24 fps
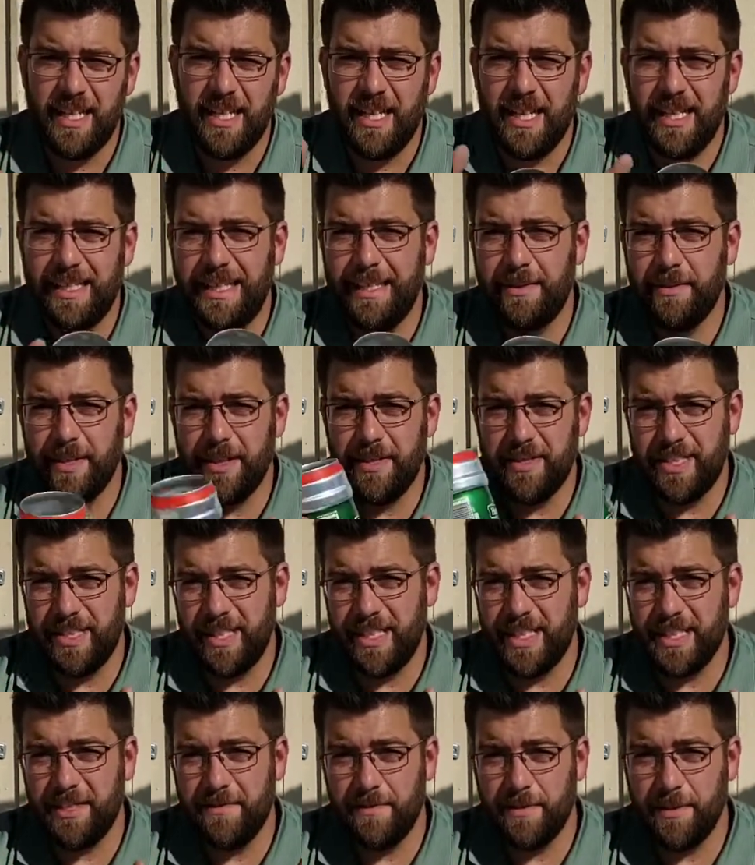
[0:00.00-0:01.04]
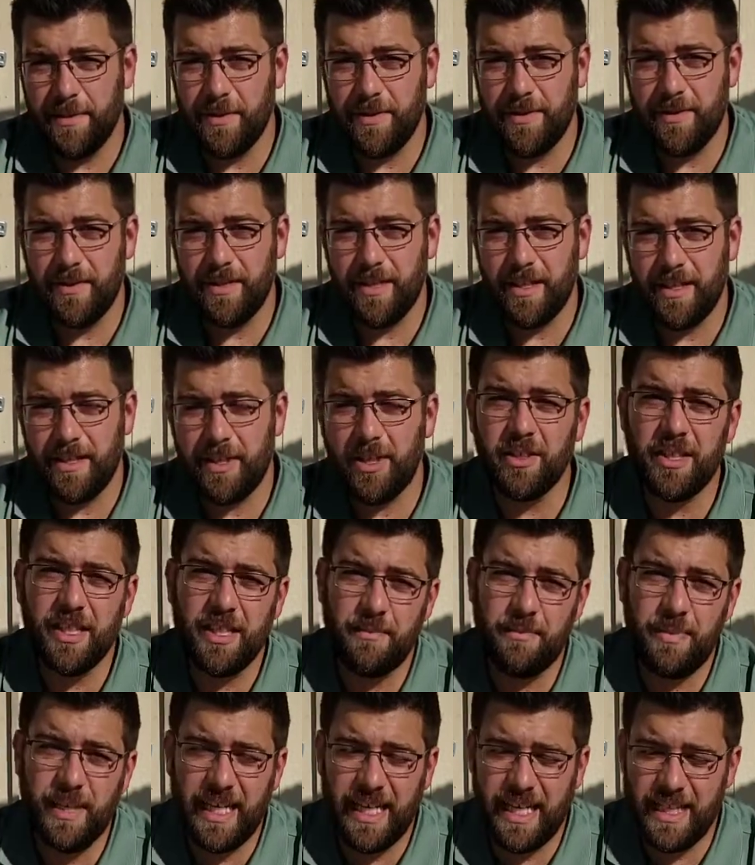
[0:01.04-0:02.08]
and they were using these for a cooking
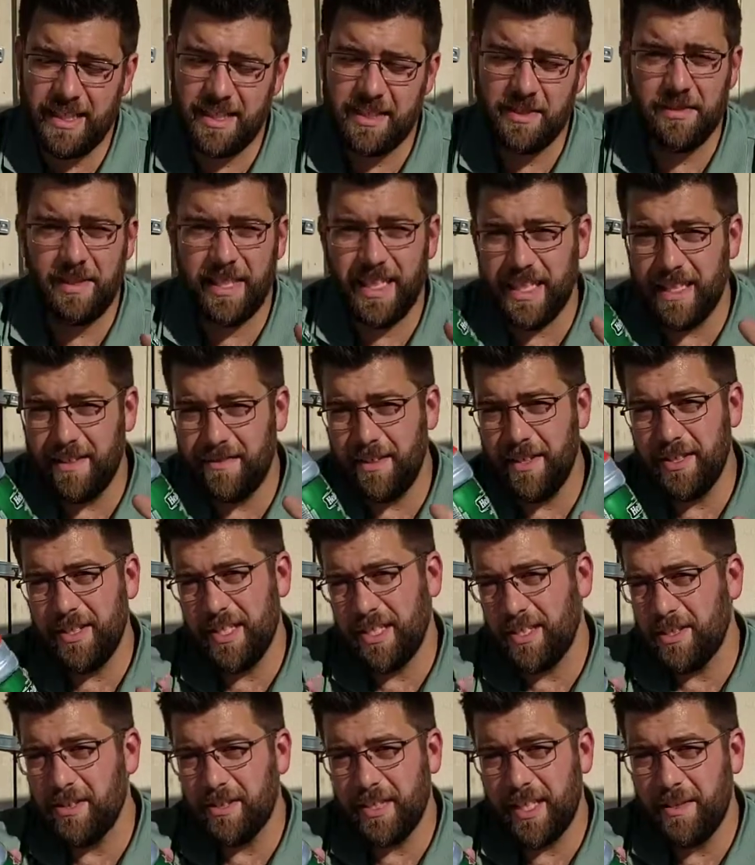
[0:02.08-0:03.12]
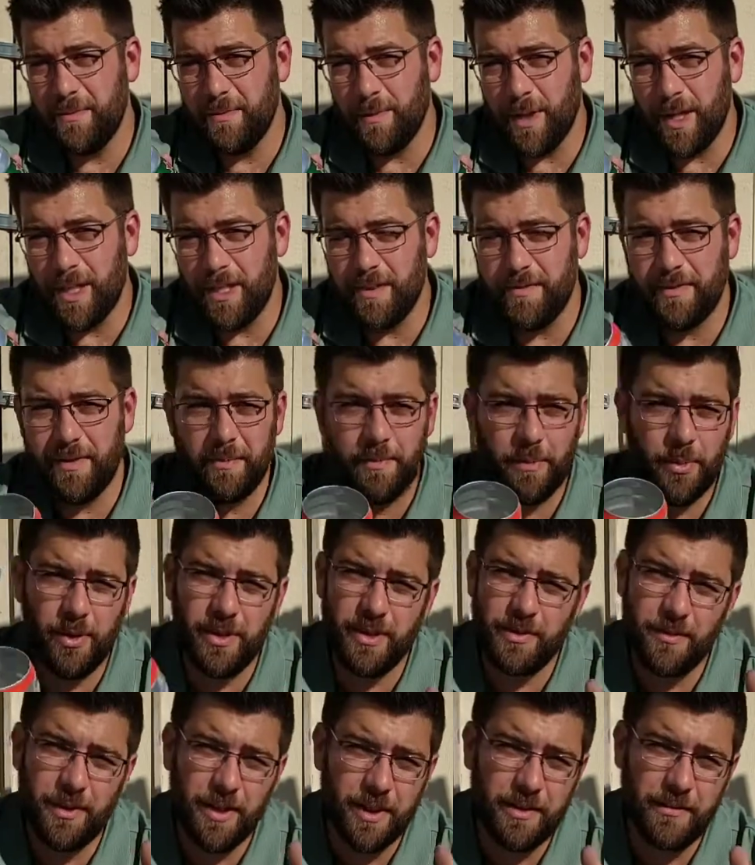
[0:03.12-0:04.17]
pot. So again, if you're just cooking water, if you're
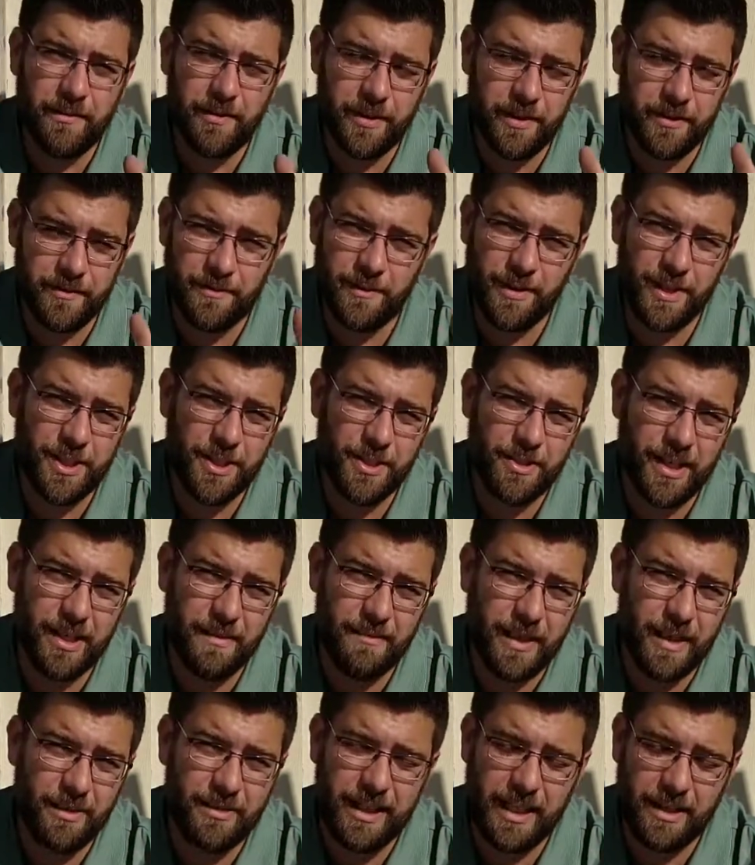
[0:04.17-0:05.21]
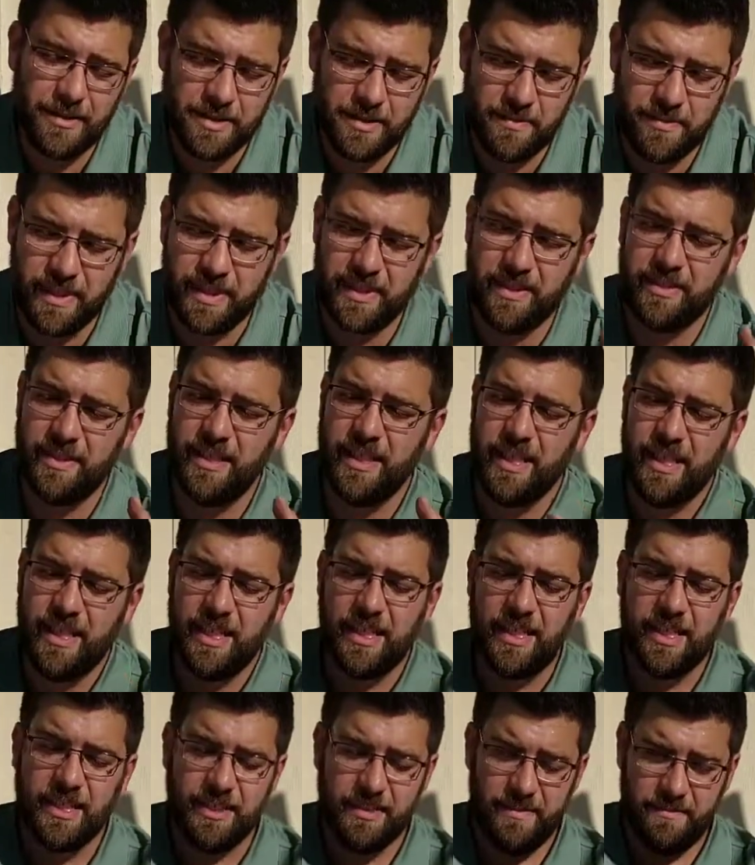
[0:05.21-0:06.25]
boiling water for your freeze-dried Mountain House meal,
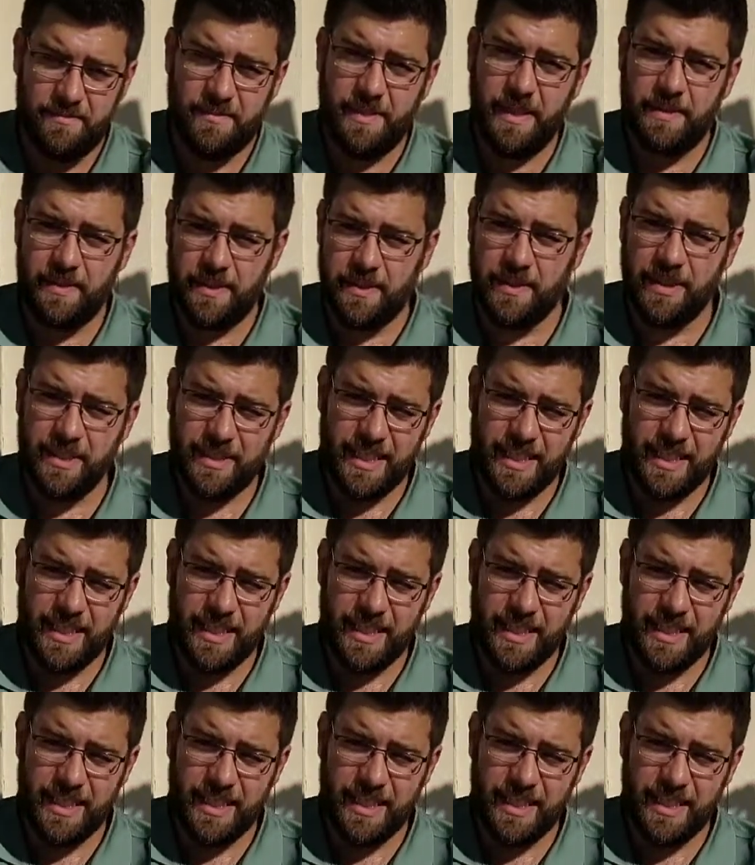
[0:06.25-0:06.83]
you could